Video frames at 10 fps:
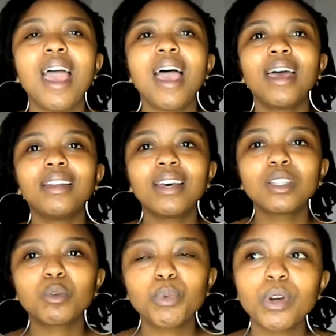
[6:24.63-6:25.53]
And
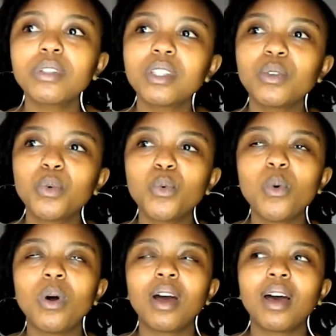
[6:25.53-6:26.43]
as a person
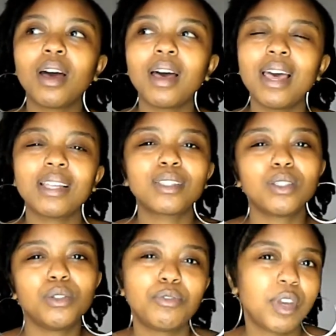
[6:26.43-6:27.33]
who has
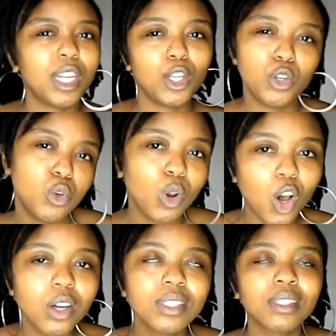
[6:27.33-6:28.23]
fairly new
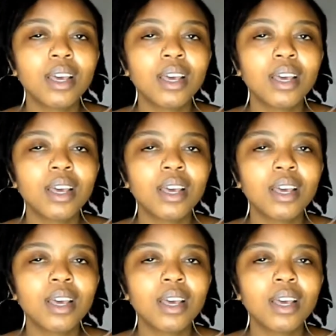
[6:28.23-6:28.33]
locks,